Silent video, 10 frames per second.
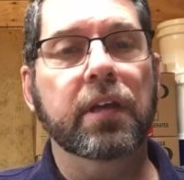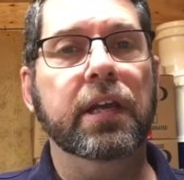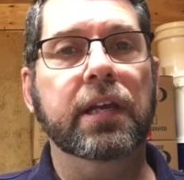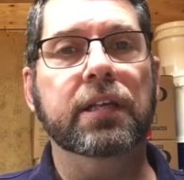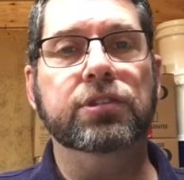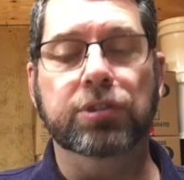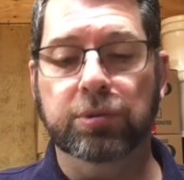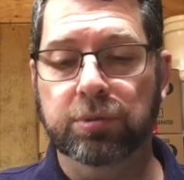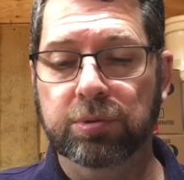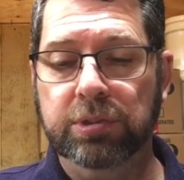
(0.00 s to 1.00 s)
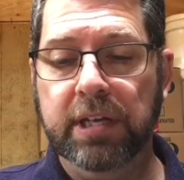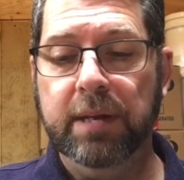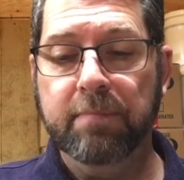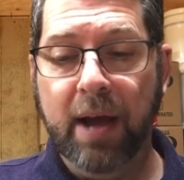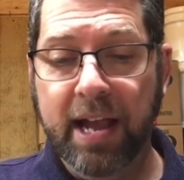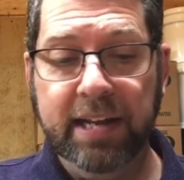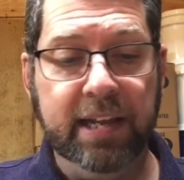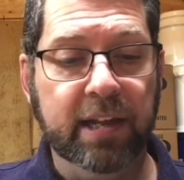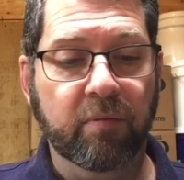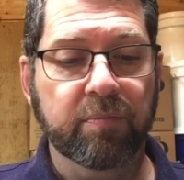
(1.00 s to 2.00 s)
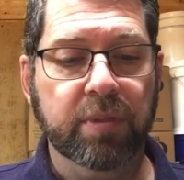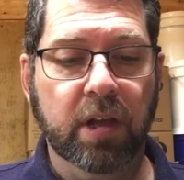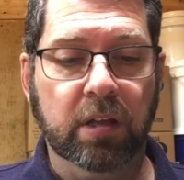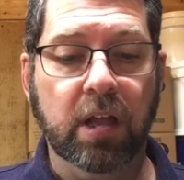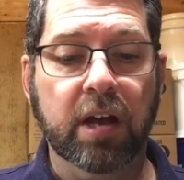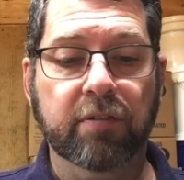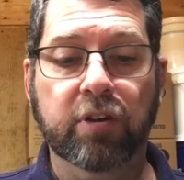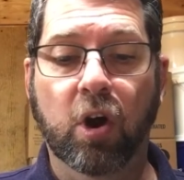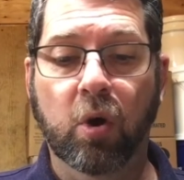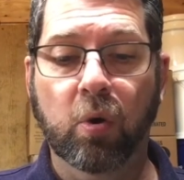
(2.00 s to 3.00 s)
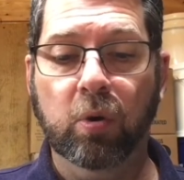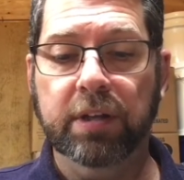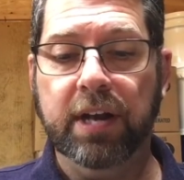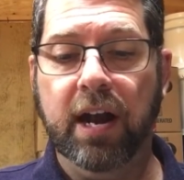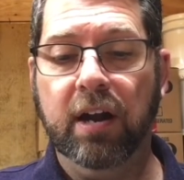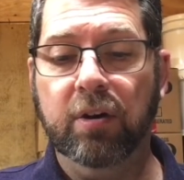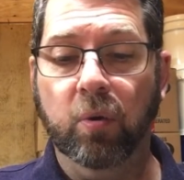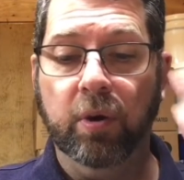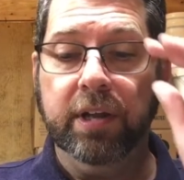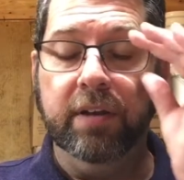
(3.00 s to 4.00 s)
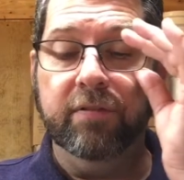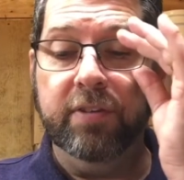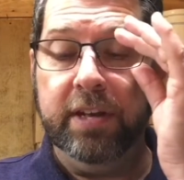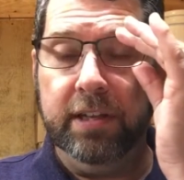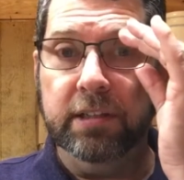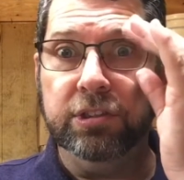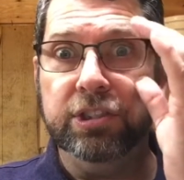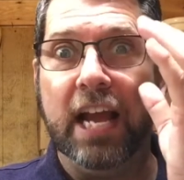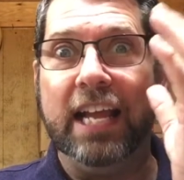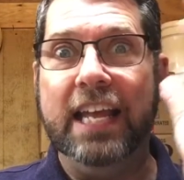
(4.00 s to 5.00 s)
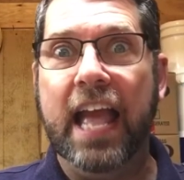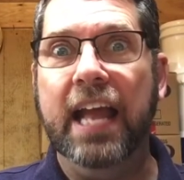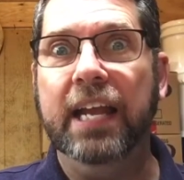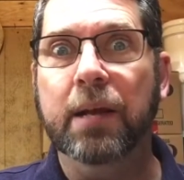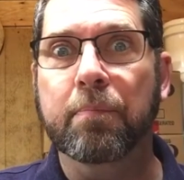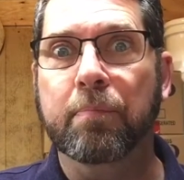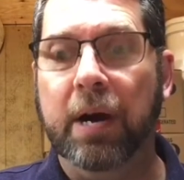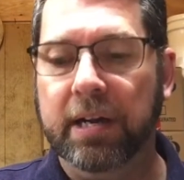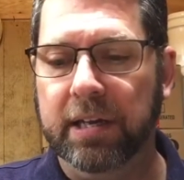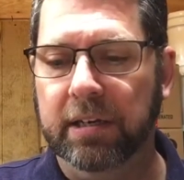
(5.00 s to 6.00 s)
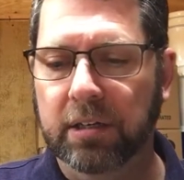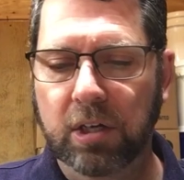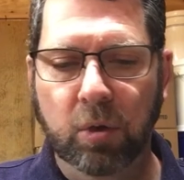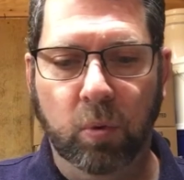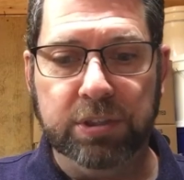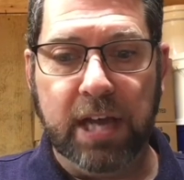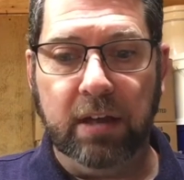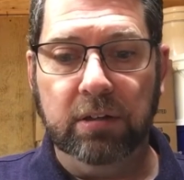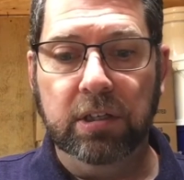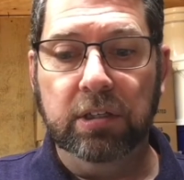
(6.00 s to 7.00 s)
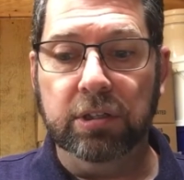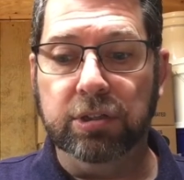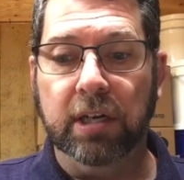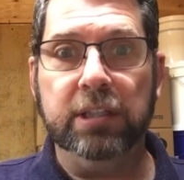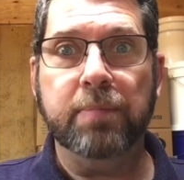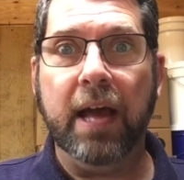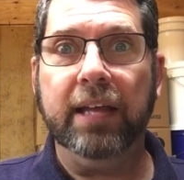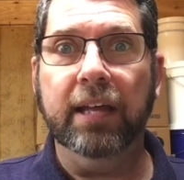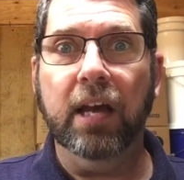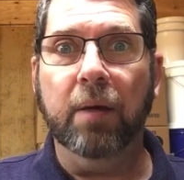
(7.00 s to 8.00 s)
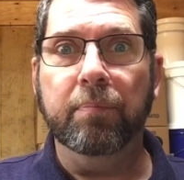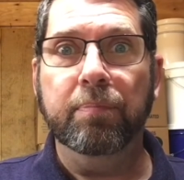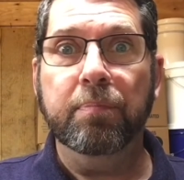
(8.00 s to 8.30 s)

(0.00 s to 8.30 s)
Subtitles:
It is used in mining. A lot of coal and iron ore can fit in this gigantic bucket. Watch out, the truck is backing up.